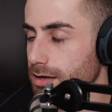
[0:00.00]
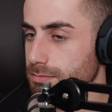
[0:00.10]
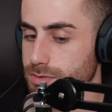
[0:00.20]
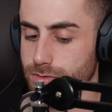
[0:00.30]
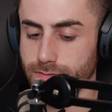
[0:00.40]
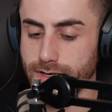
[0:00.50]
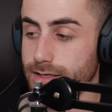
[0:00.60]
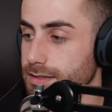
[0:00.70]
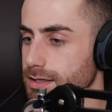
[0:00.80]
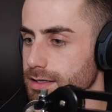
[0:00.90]
I'm sort of
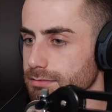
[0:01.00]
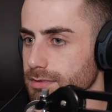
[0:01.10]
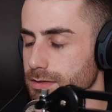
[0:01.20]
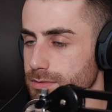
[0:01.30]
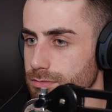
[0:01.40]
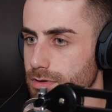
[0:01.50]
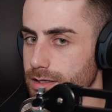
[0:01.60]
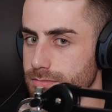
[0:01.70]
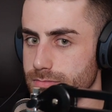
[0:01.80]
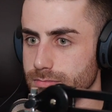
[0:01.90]
glad I did it and it was the
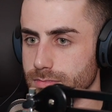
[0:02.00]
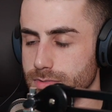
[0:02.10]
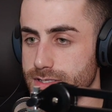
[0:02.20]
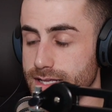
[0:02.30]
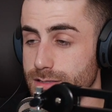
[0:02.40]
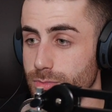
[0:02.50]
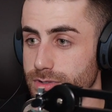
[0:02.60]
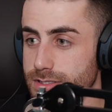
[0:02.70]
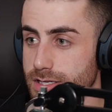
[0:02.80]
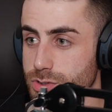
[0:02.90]
right, sensible
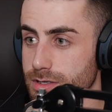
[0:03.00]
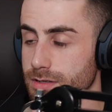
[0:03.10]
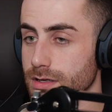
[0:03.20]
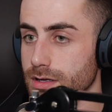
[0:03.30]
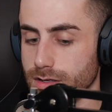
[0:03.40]
decision.